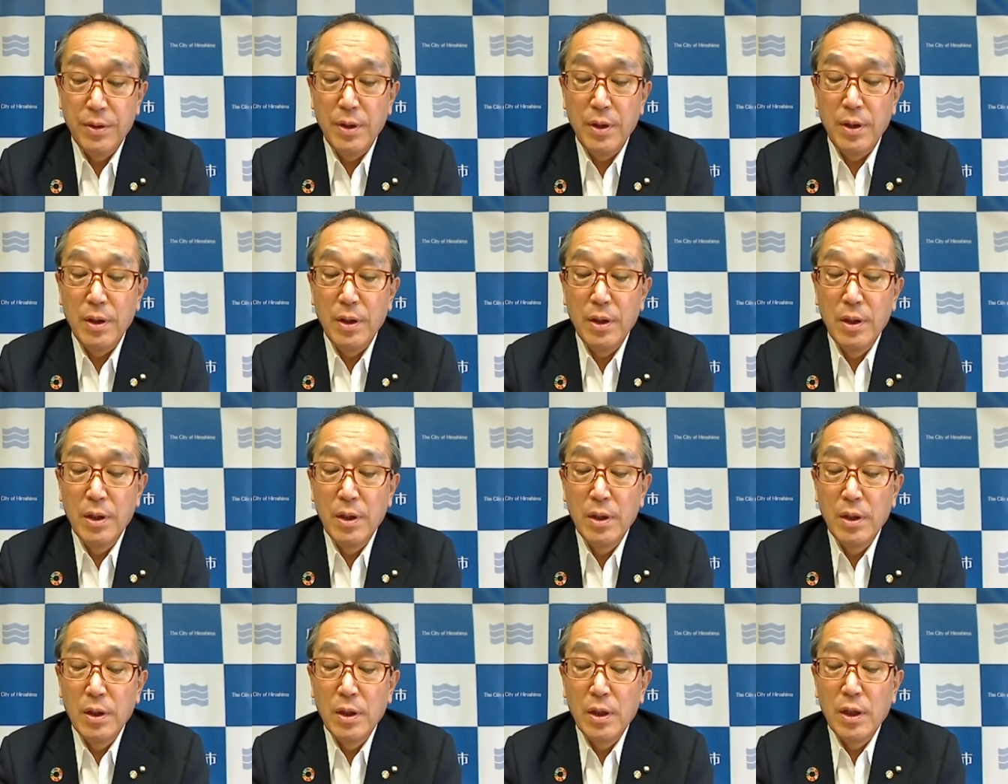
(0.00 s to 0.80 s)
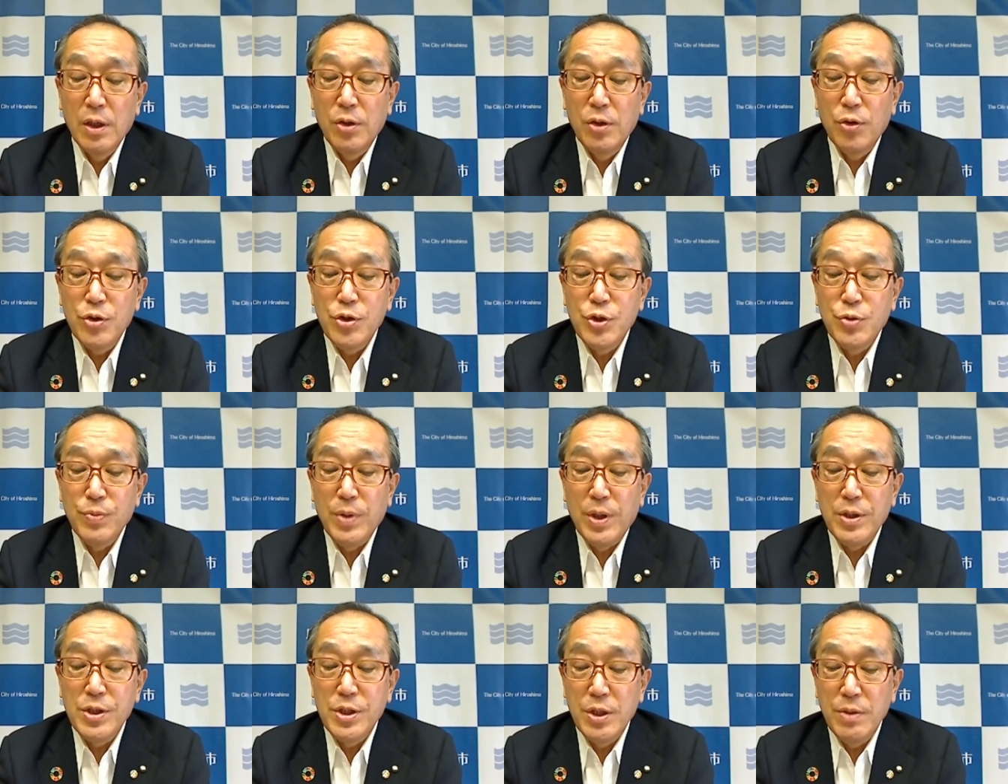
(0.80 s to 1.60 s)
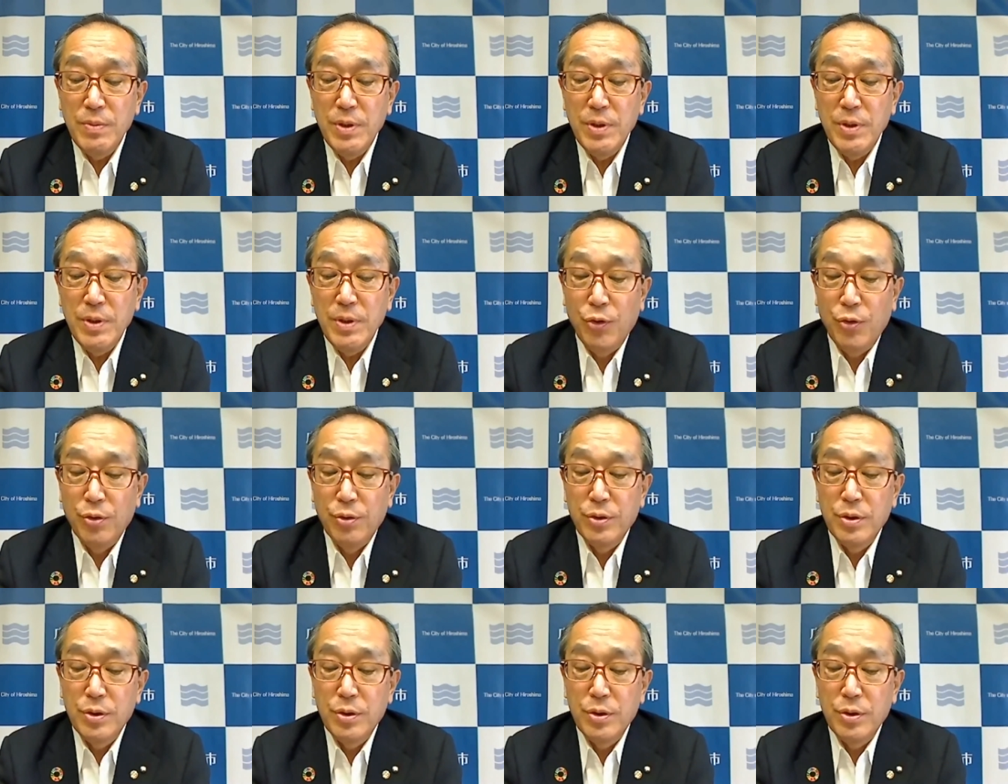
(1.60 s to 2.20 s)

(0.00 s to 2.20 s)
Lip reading: at the Peace Memorial Ceremony,